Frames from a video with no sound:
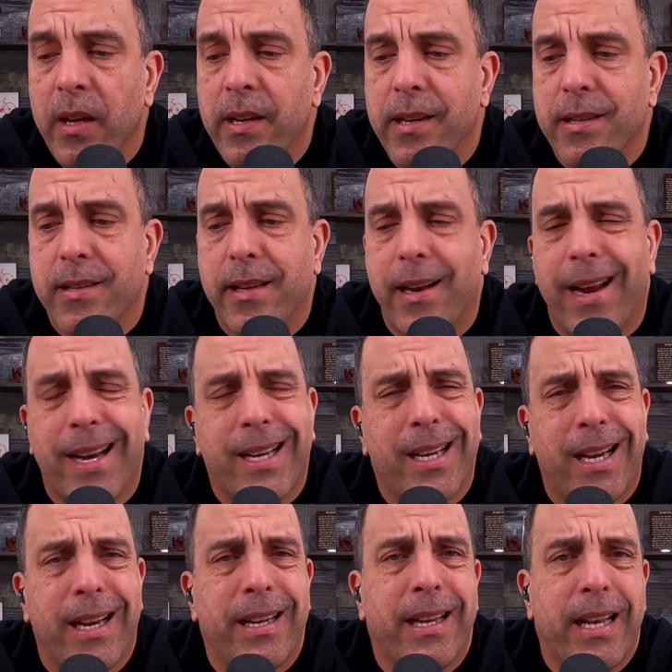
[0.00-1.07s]
is that I
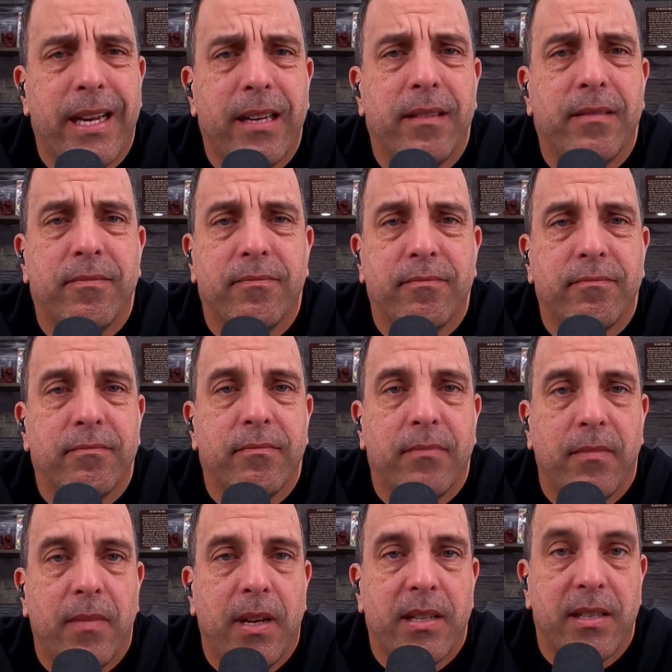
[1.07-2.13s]
kind of get it
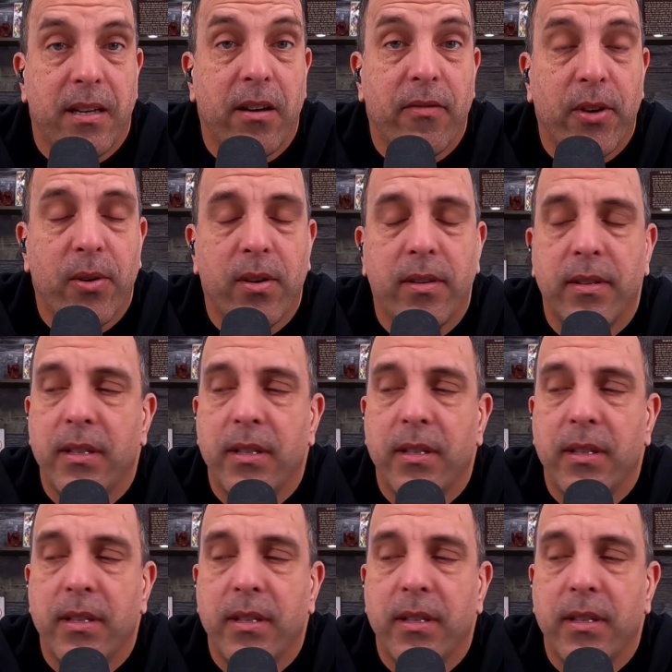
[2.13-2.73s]
as an interviewer,